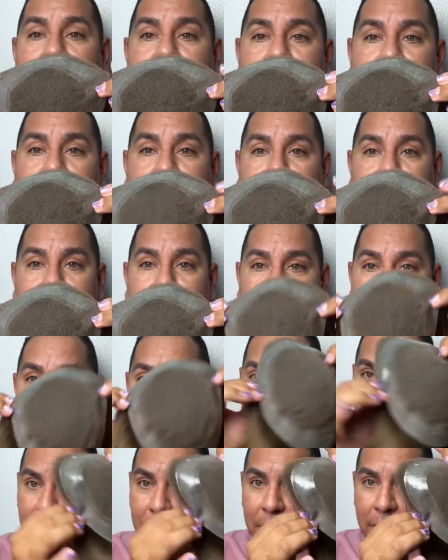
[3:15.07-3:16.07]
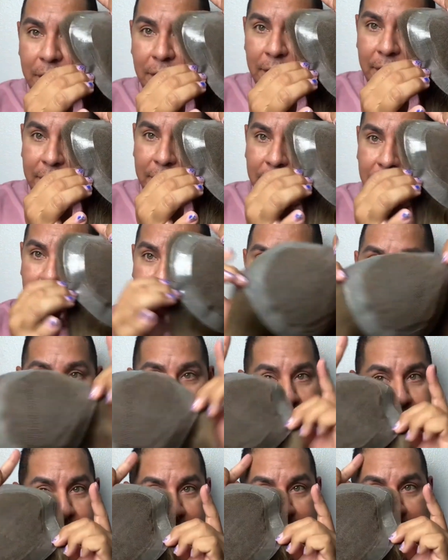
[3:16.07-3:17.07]
here to here,
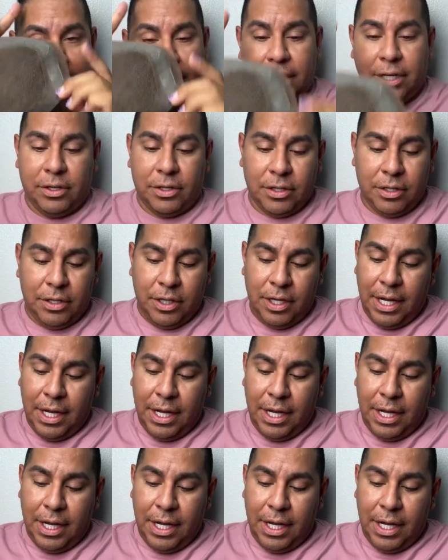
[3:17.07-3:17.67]
here to here.